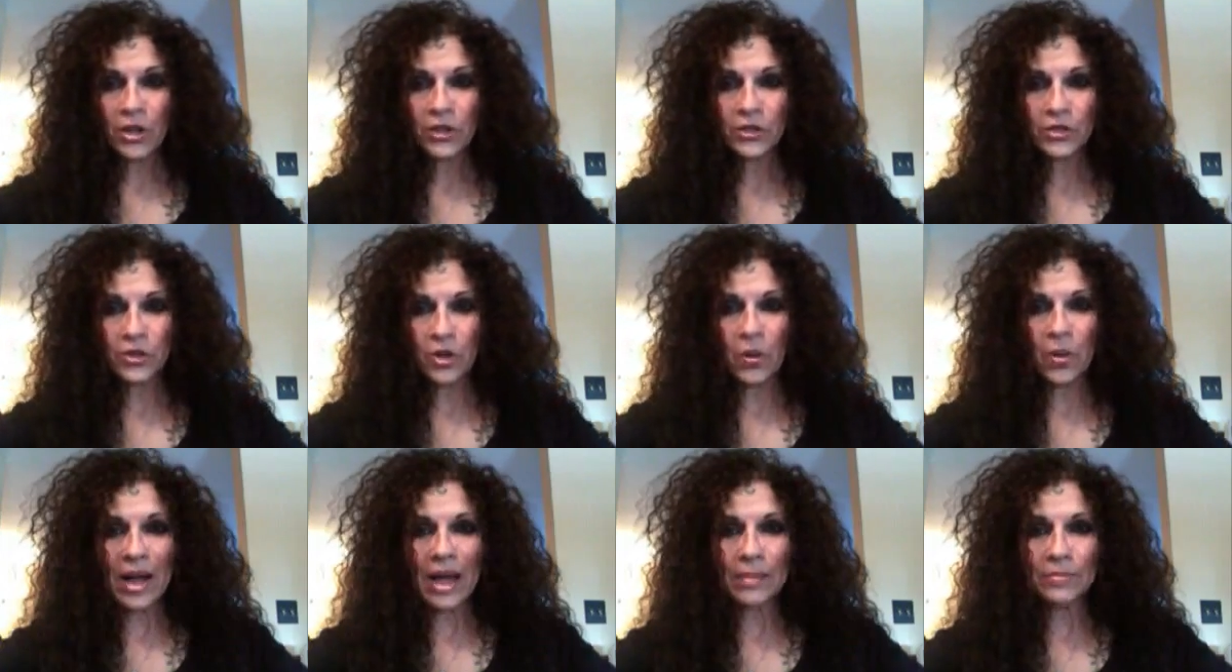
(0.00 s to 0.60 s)

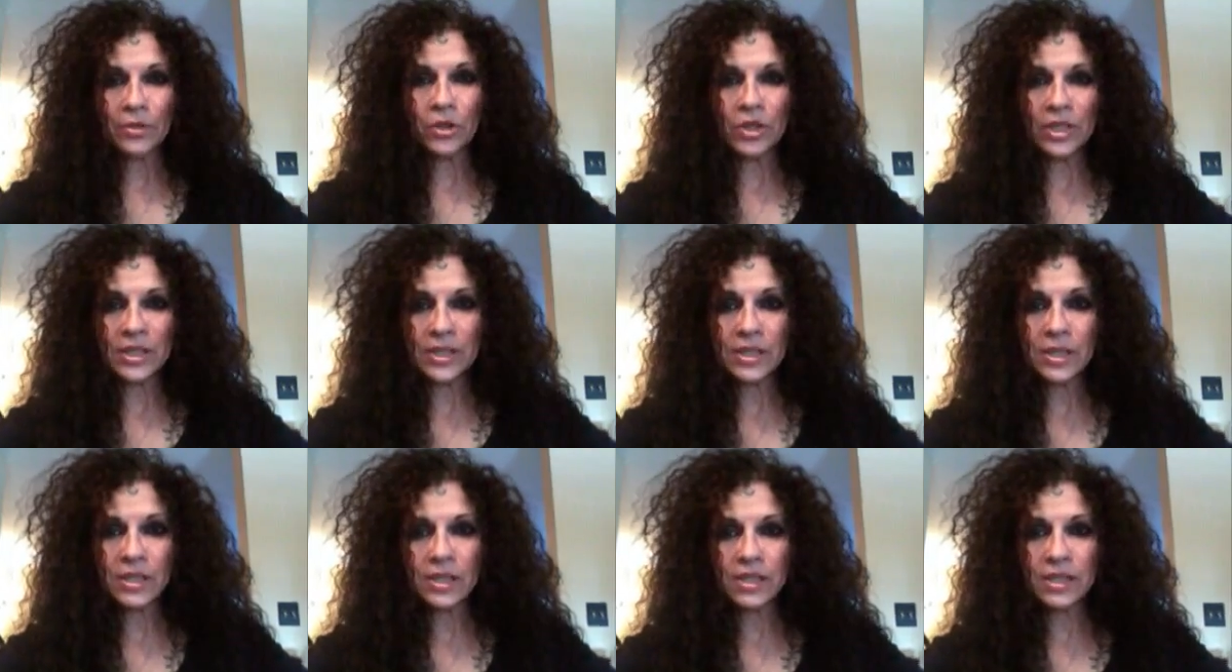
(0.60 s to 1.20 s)
So I'm going to
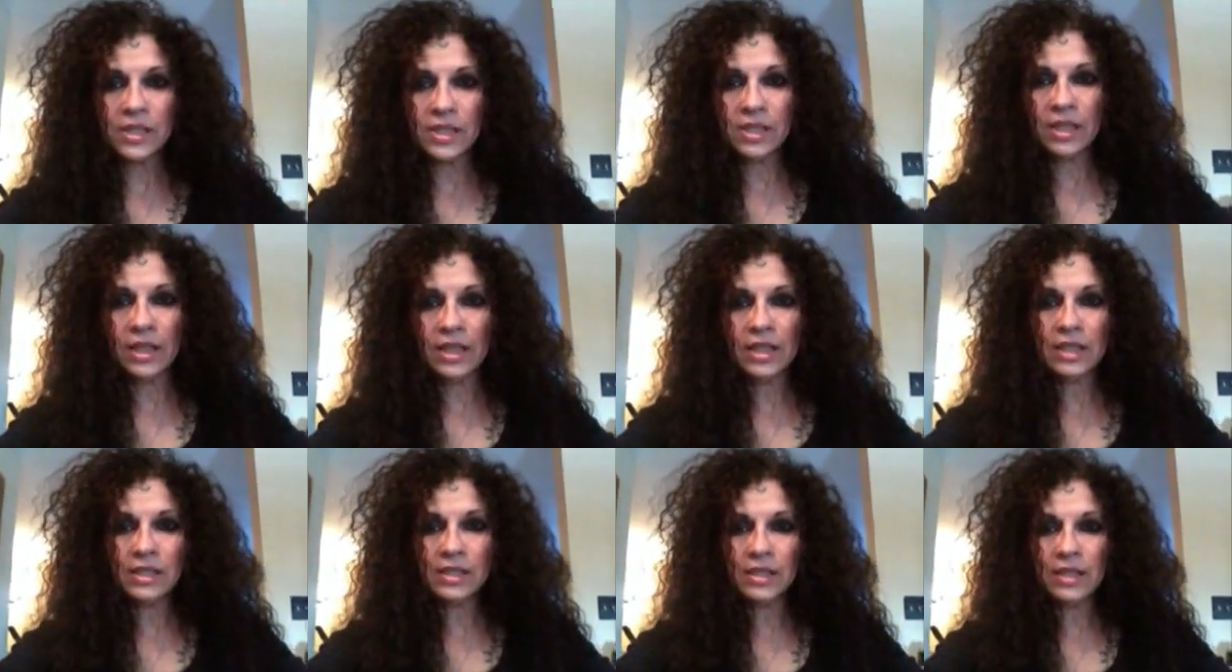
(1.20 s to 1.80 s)
sit
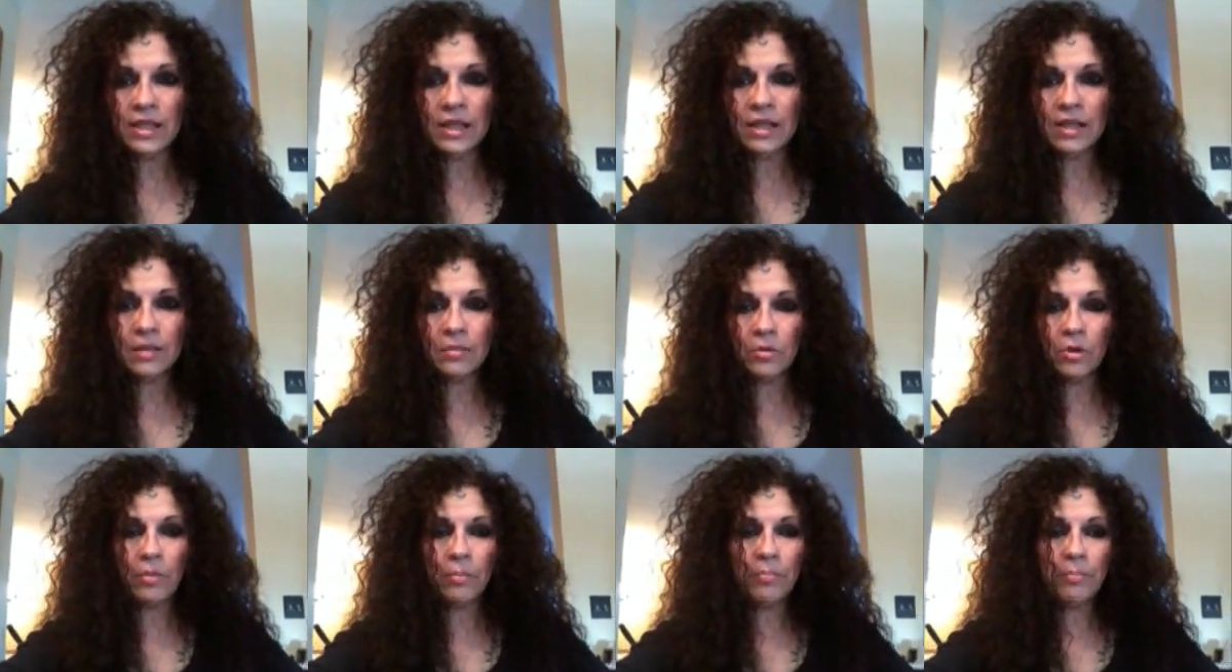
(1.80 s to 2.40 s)
this
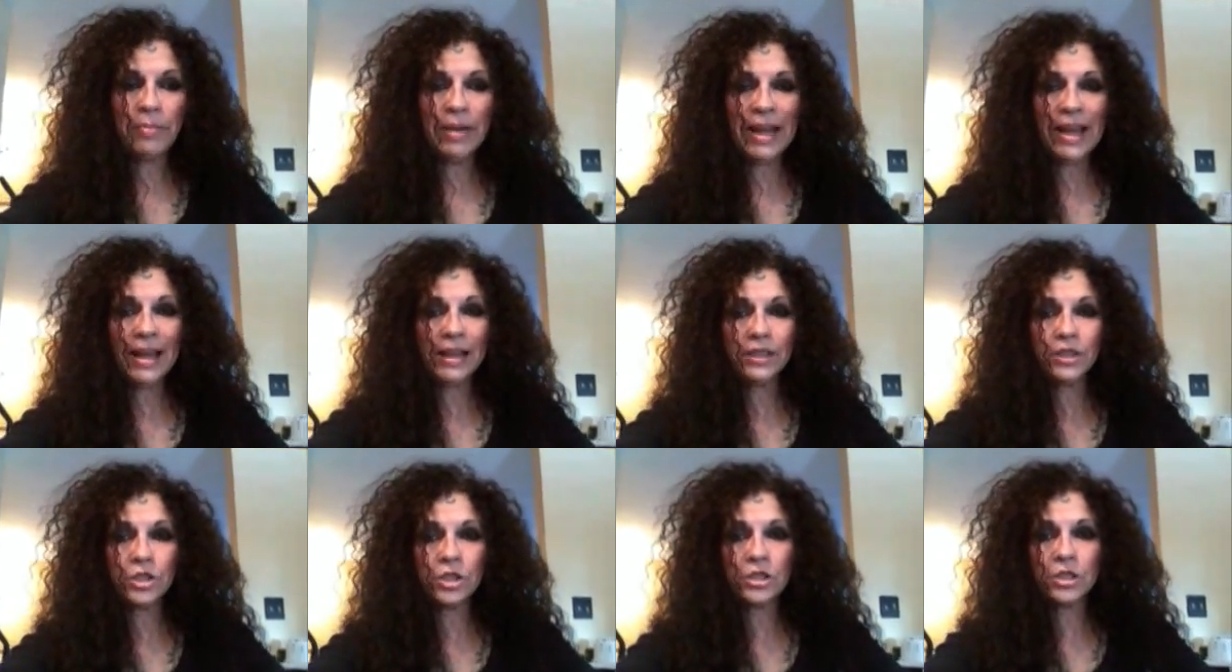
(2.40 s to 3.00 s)
camera
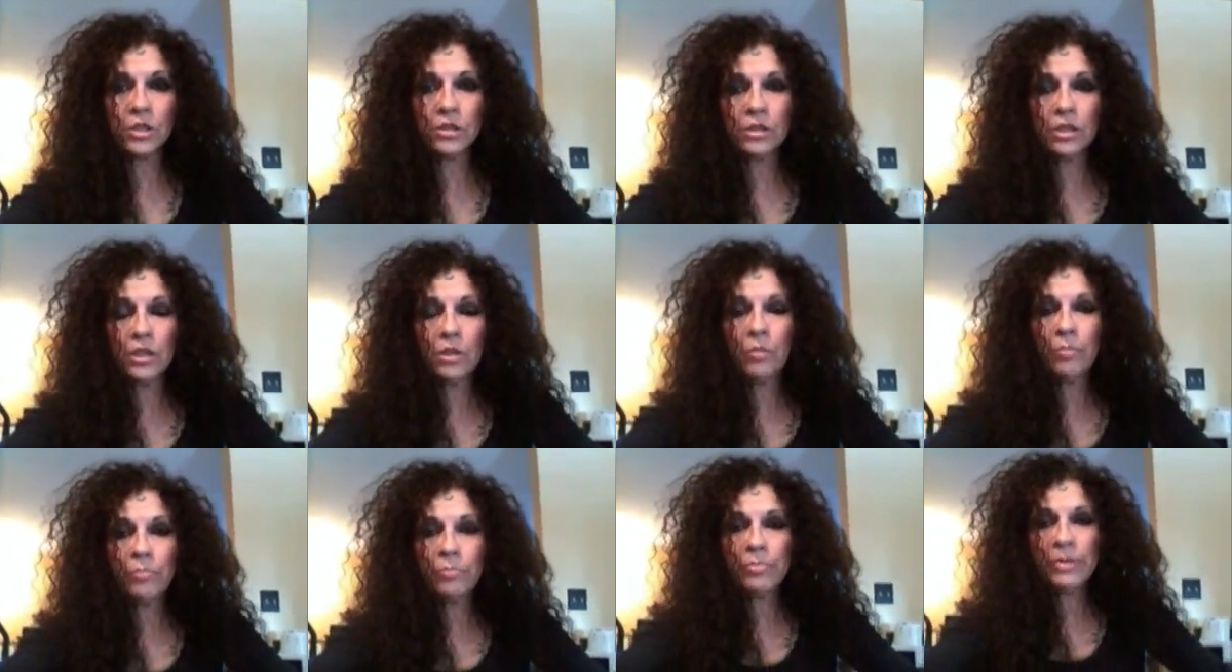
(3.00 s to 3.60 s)
back just a
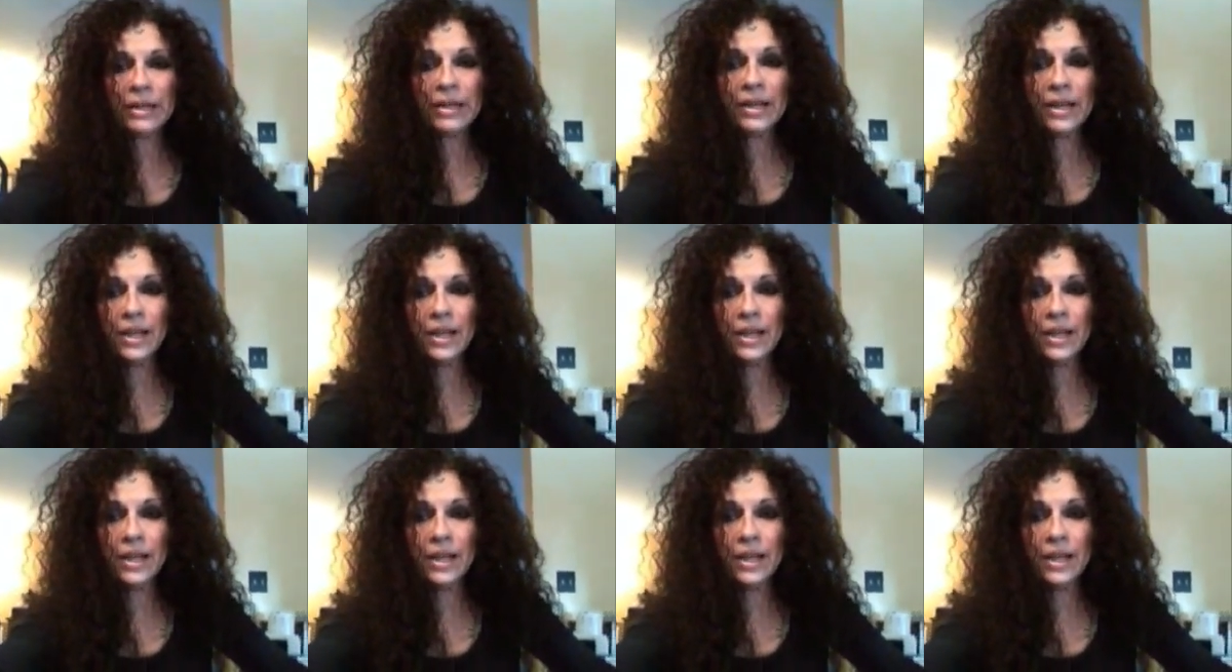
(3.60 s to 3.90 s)
little bit.